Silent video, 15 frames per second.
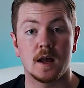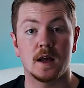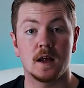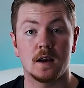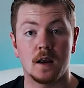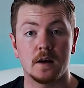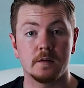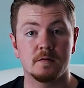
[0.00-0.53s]
A
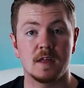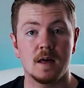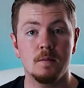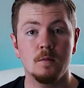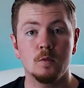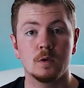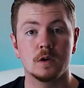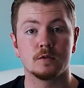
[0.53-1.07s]
lot of
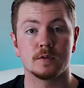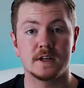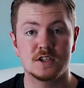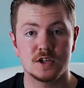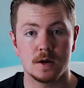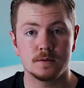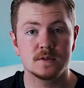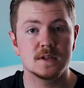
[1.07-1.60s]
them will
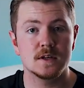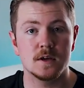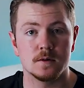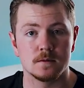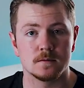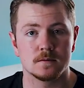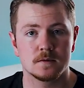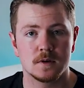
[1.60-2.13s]
reach out to
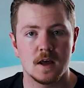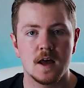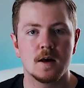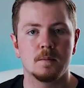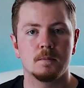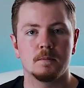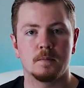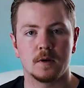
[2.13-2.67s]
you,
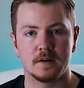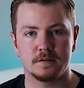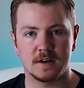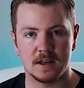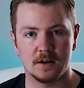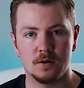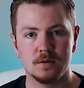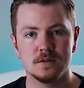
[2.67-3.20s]
but if
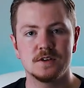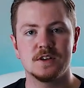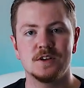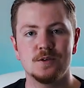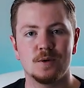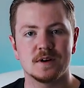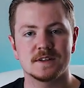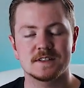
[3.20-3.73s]
they don't,
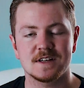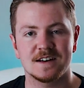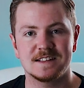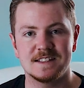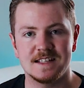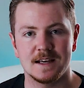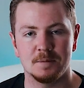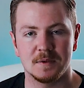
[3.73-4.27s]
you want to start
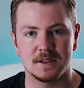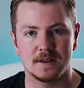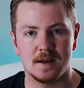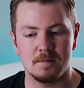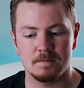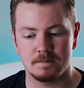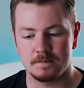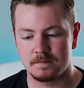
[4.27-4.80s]
DMing
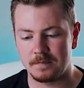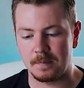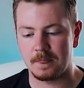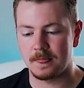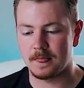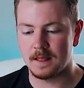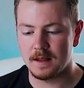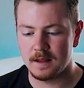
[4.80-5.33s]
them.
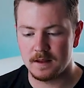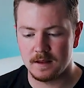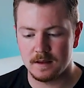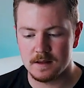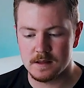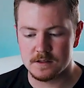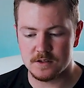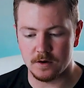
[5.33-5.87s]

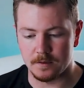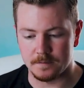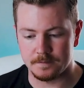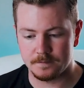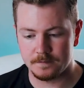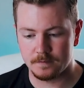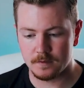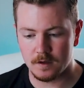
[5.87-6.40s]
So,
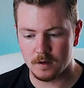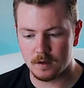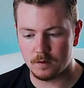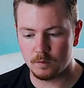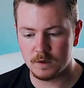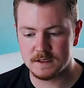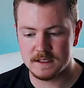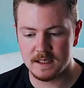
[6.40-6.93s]

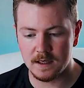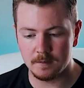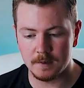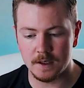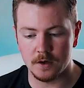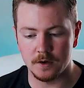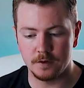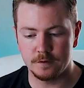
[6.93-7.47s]
with
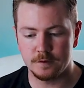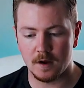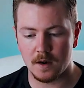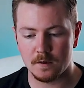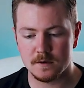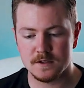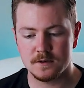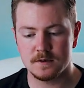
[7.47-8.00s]
DMing your new
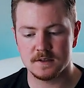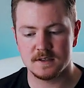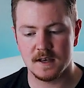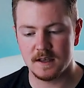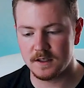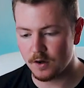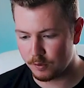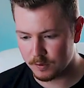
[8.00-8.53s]
followers, you can say,
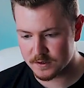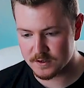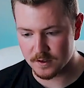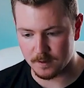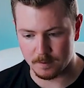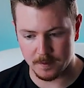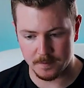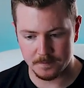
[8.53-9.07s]
Yo, what's
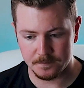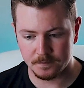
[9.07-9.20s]
up?